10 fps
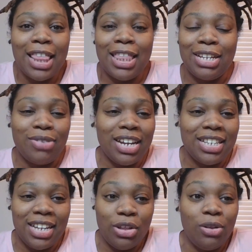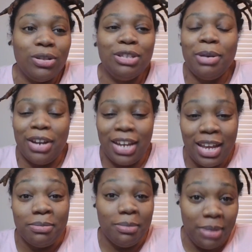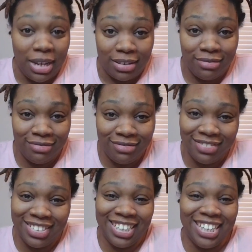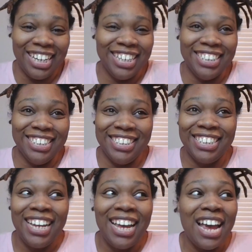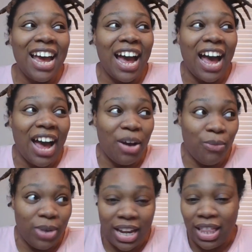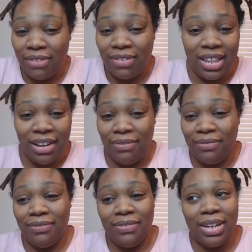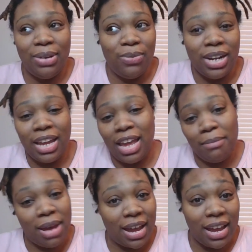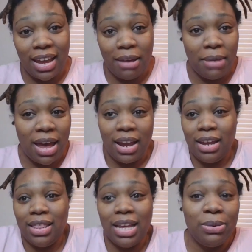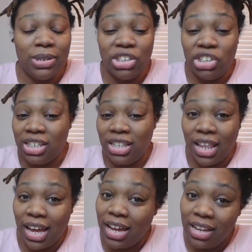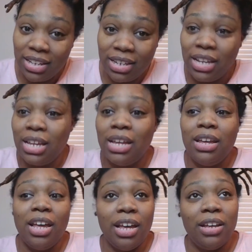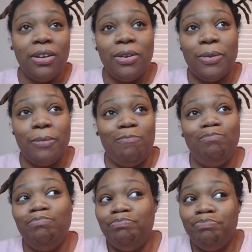That's why I said the Holy Spirit kept me. Because when I left, I left. And when I came back, I came back. And that was just that. Um,